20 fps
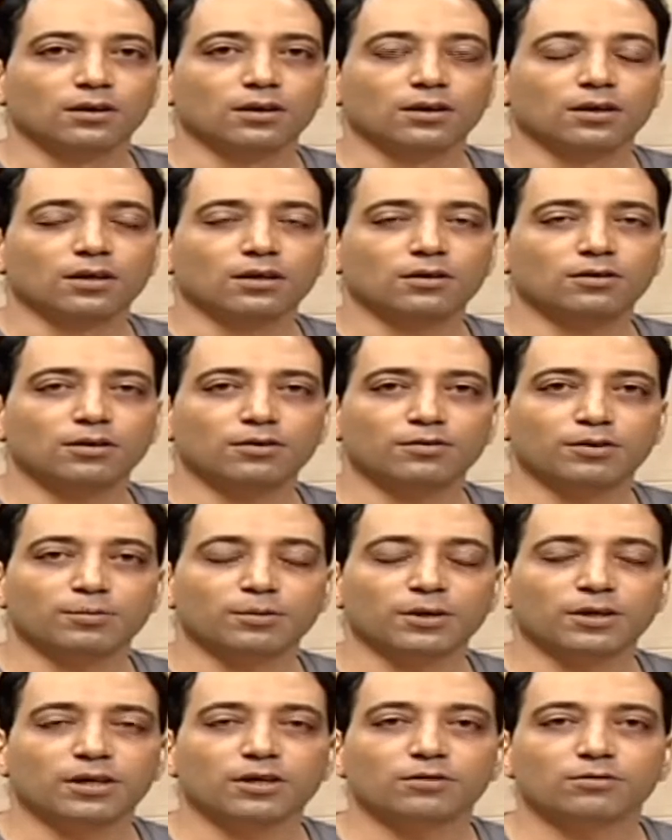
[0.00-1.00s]
Hello
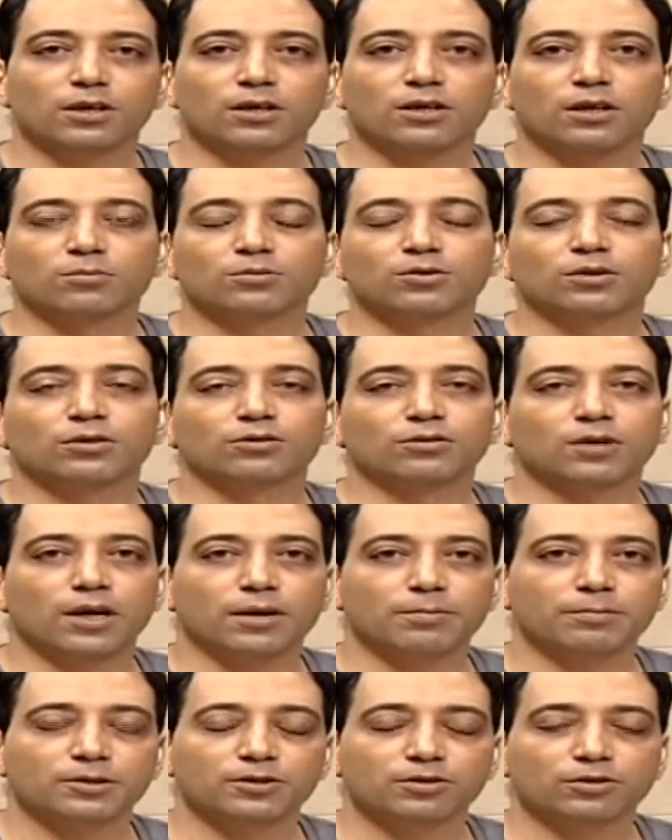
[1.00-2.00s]
everybody and welcome to a new
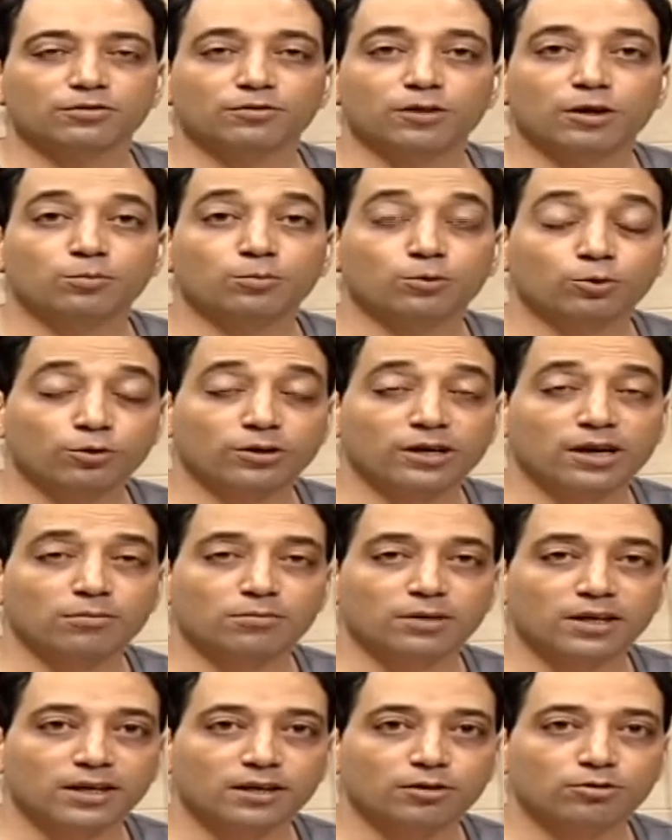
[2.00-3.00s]
episode of our
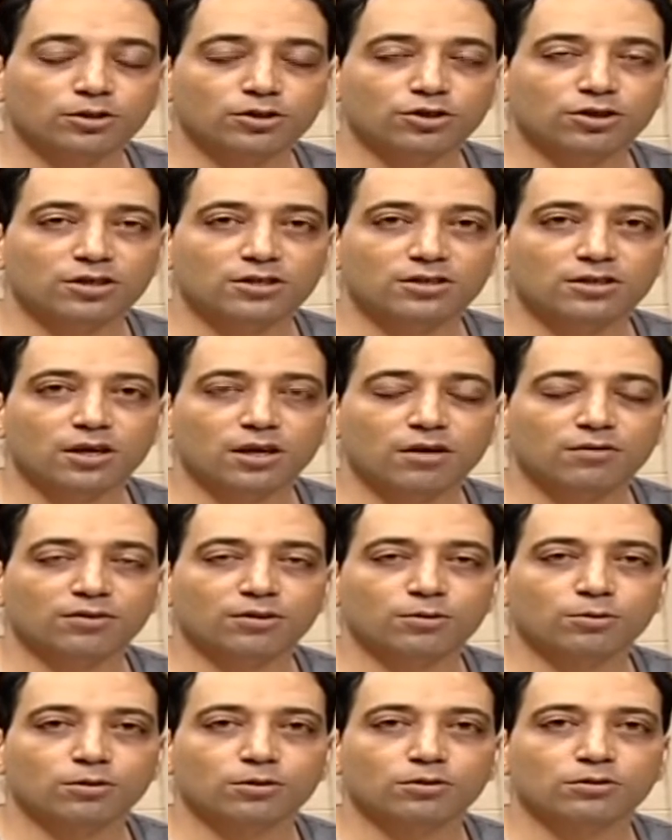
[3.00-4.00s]
program Languages of
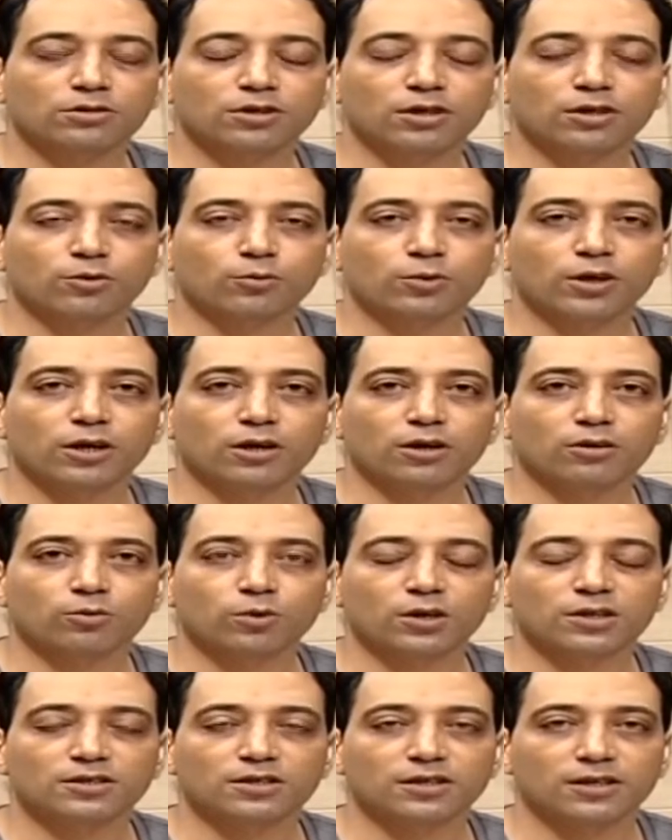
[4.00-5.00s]
the World. Here we are
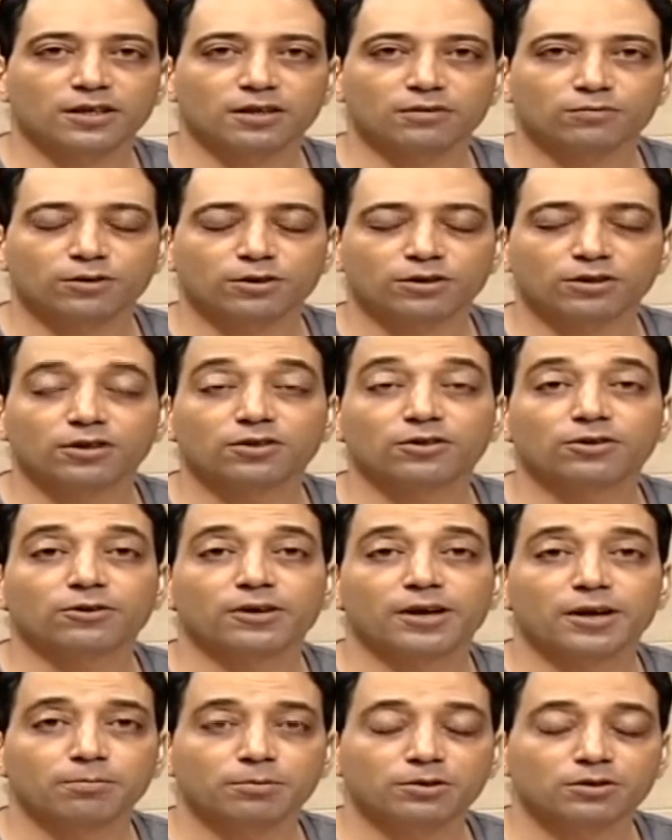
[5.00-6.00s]
once again for
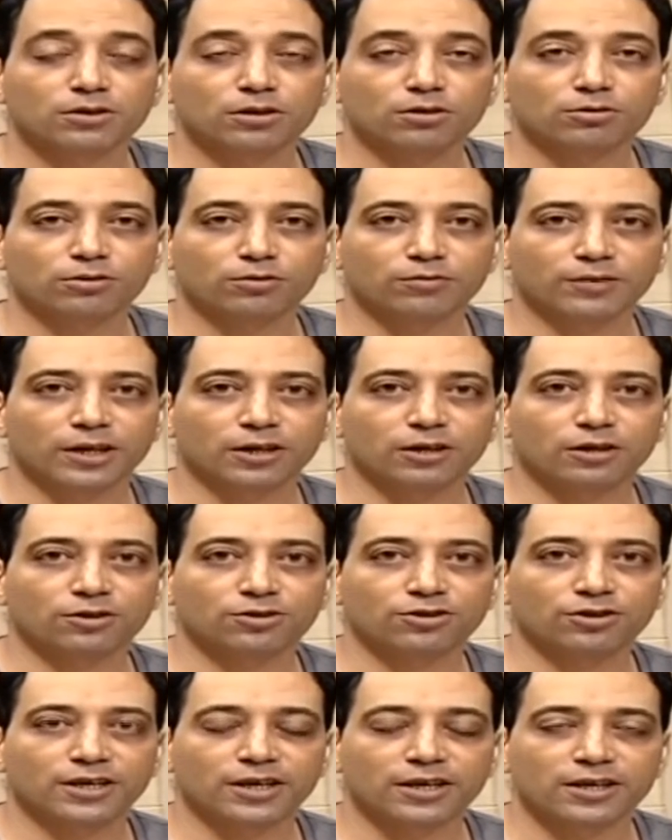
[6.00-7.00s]
another episode of
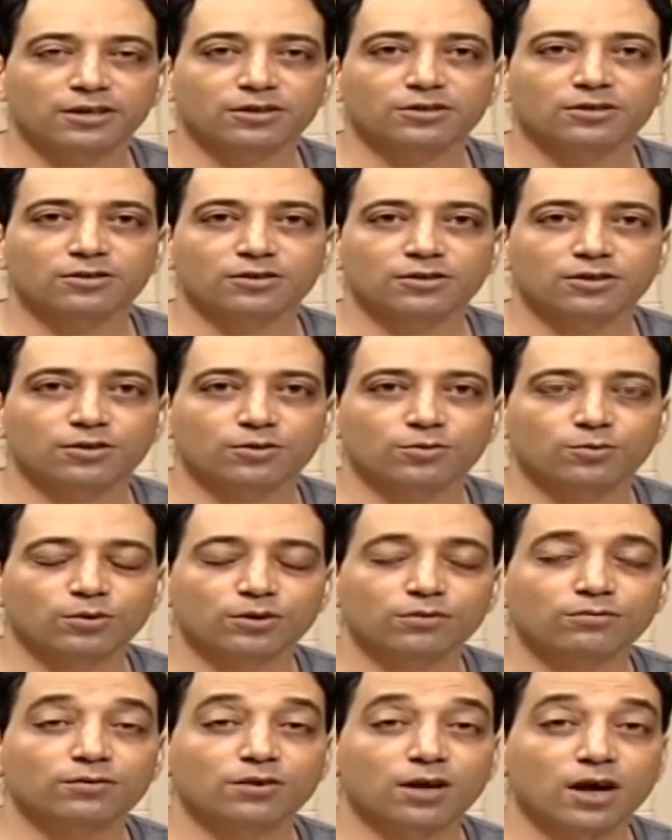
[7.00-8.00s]
English, and
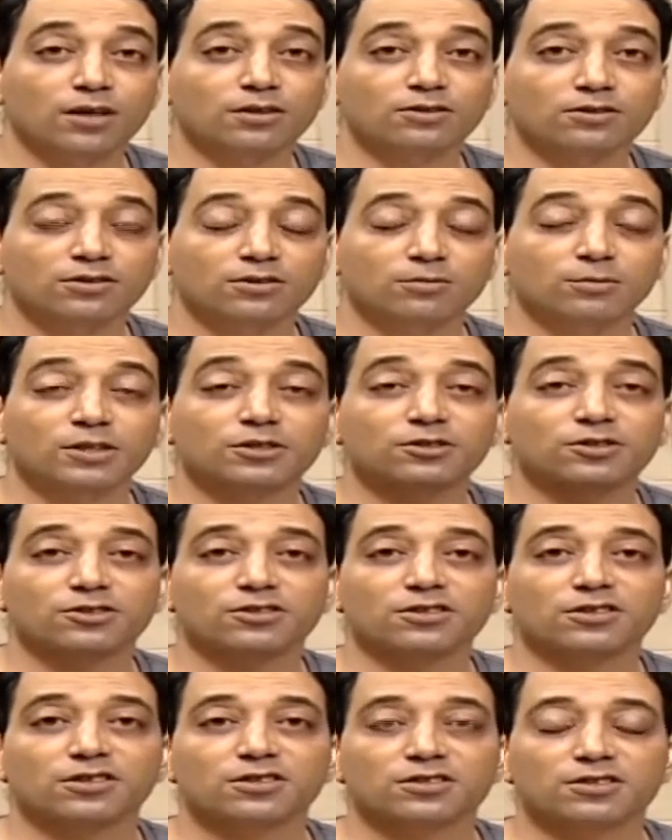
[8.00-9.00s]
we've got some
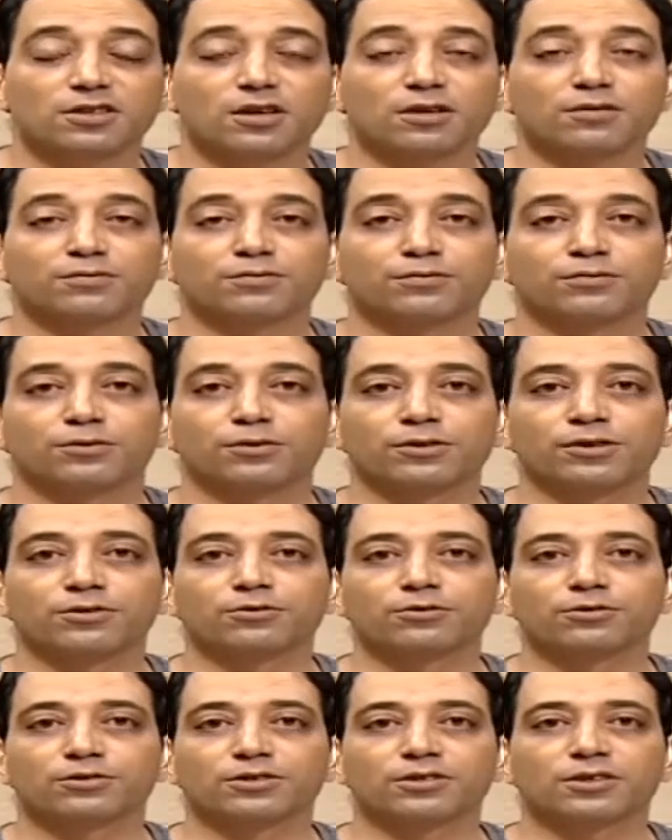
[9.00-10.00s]
interesting stuff for
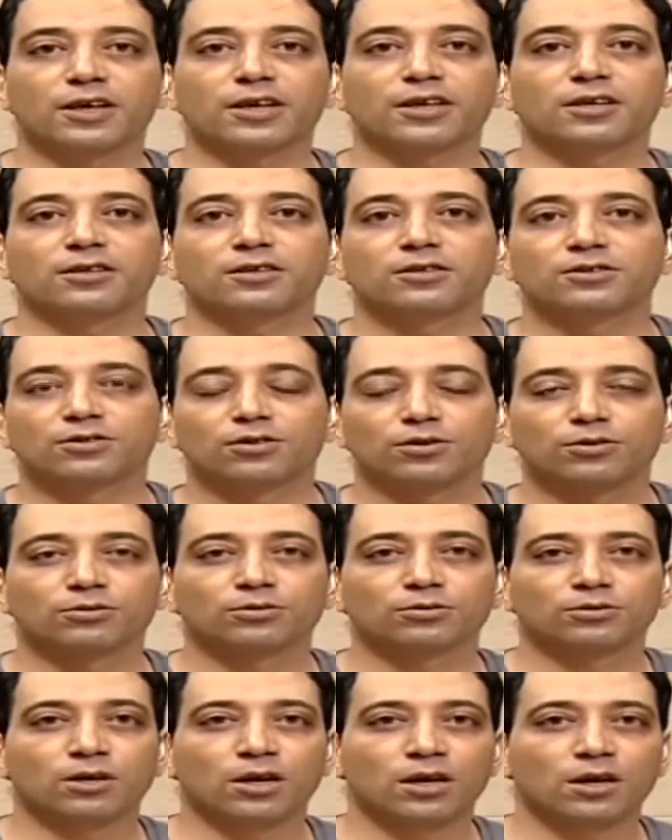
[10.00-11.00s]
you today,
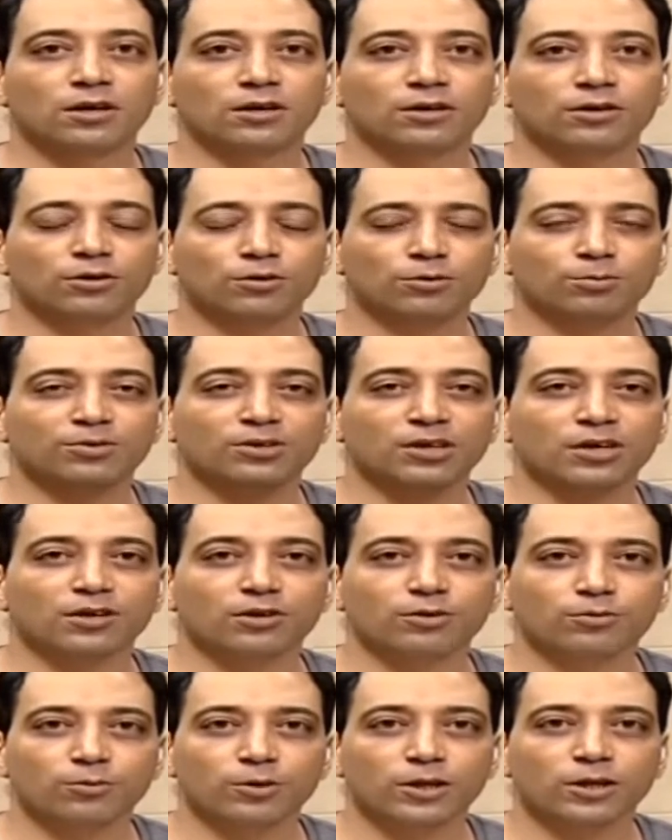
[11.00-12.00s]
so I hope that
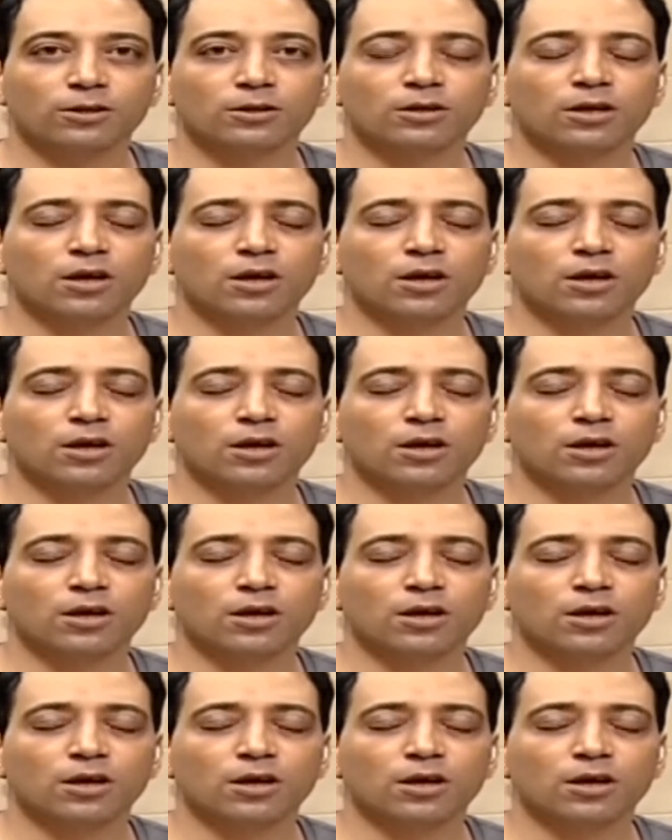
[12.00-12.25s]
you will